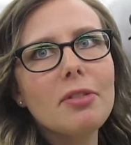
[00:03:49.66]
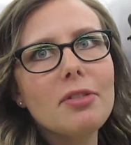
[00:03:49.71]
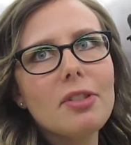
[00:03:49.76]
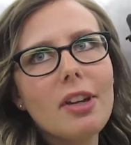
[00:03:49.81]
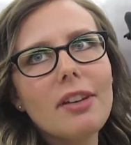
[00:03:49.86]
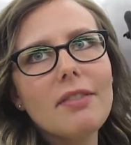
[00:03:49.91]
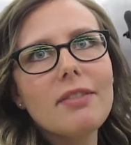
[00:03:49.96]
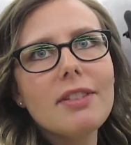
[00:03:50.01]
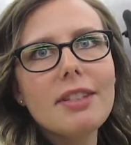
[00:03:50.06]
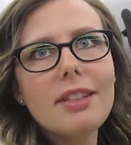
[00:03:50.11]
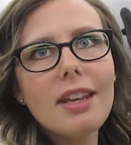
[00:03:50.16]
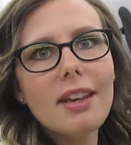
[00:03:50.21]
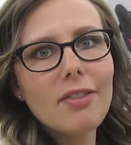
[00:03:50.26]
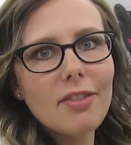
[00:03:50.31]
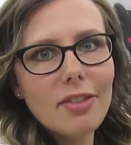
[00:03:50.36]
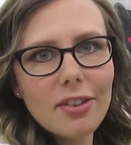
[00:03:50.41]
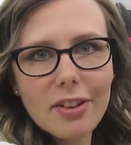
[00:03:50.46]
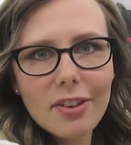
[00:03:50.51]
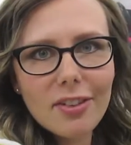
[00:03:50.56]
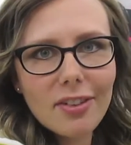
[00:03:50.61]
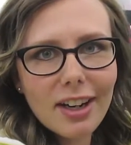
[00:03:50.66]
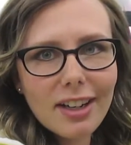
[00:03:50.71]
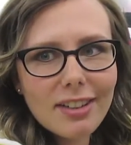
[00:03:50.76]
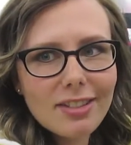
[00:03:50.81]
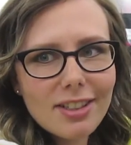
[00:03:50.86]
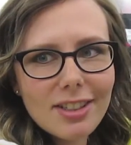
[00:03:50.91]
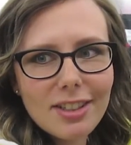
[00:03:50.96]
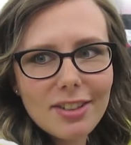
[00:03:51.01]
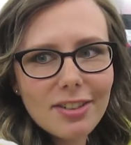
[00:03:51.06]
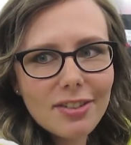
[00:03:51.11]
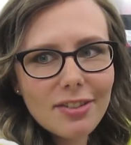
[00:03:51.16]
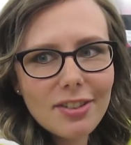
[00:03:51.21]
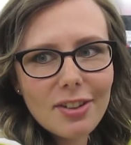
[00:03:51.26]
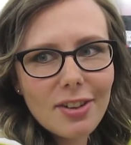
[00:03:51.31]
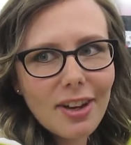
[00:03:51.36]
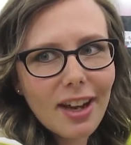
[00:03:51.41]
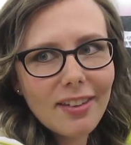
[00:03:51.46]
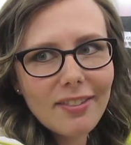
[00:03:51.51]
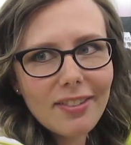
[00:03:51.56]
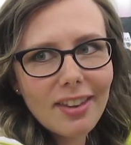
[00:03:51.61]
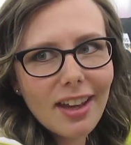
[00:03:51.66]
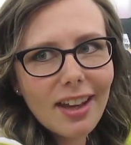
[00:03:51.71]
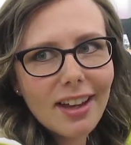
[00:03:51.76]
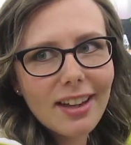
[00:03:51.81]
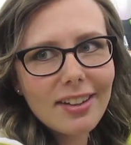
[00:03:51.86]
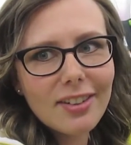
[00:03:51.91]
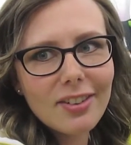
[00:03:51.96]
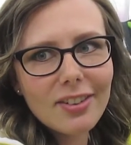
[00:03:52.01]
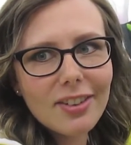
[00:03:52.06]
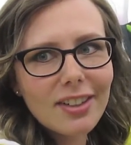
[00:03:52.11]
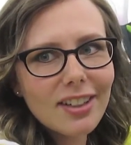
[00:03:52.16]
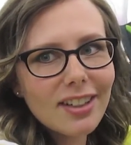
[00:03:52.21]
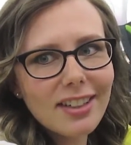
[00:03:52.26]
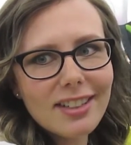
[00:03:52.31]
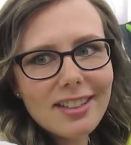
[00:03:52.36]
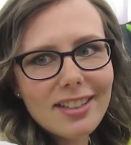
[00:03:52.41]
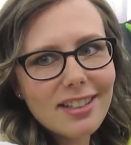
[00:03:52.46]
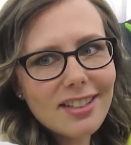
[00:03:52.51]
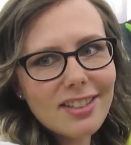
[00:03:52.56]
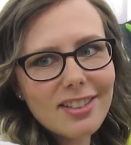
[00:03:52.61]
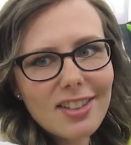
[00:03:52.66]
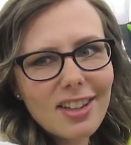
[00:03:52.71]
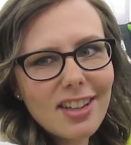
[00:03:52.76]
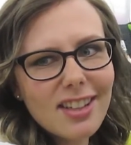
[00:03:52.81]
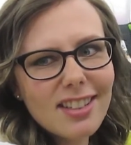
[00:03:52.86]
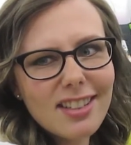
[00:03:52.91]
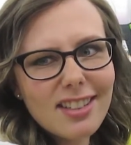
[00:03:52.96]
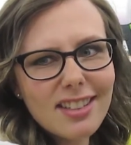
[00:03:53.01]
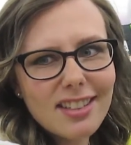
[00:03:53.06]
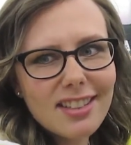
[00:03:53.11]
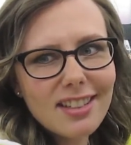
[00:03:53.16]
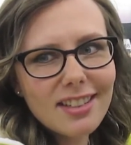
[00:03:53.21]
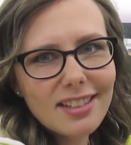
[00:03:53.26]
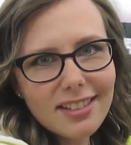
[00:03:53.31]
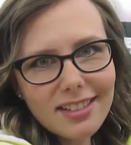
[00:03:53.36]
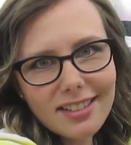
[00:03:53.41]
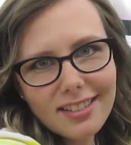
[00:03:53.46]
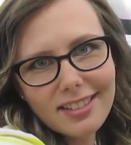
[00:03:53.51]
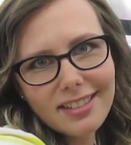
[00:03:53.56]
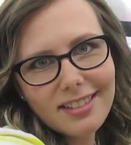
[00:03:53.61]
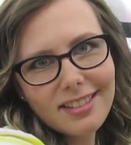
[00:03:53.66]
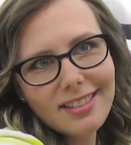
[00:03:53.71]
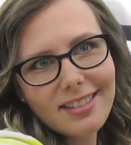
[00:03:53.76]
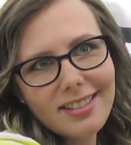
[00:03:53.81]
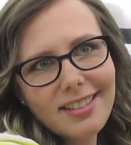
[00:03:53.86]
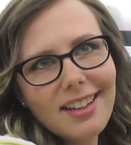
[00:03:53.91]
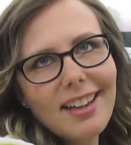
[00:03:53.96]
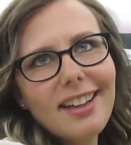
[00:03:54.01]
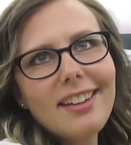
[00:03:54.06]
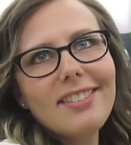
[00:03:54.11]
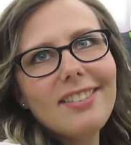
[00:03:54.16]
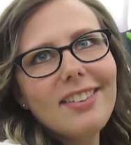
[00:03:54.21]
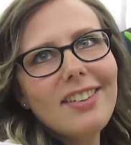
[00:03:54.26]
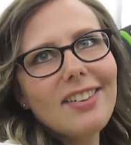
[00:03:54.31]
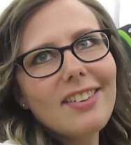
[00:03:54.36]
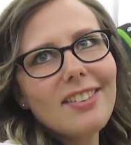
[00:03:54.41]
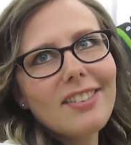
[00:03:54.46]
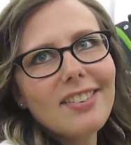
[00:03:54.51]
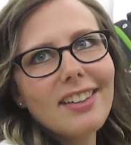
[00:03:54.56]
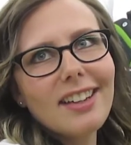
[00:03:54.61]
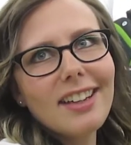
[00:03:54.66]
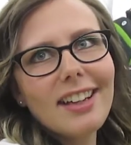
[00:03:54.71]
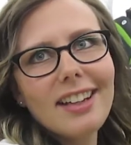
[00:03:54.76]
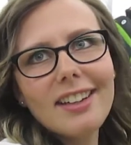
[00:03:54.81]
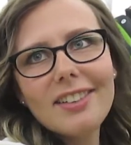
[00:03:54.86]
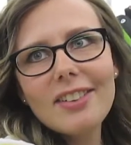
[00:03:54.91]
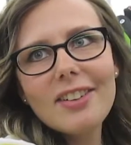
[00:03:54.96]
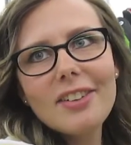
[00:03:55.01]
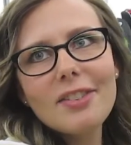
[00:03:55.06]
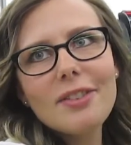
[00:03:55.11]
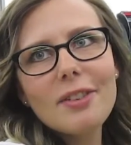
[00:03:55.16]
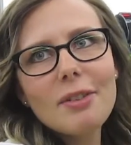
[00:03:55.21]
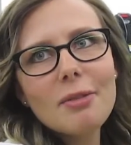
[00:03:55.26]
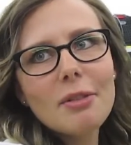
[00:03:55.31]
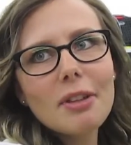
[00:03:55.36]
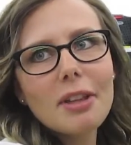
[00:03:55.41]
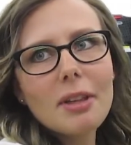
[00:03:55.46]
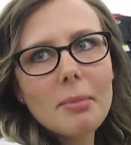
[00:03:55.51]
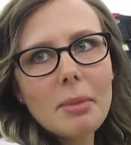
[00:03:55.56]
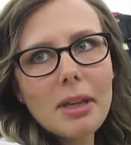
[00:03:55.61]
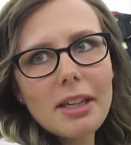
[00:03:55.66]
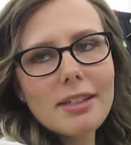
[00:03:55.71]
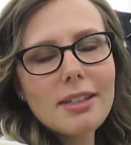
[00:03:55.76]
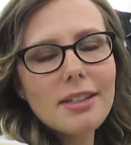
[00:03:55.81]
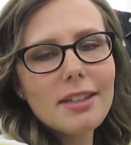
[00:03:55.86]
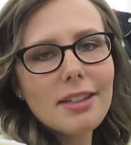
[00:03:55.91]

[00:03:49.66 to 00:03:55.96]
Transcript: drive safer around you if you have that? Or is it just, I don't know. Like, I don't know if it really makes a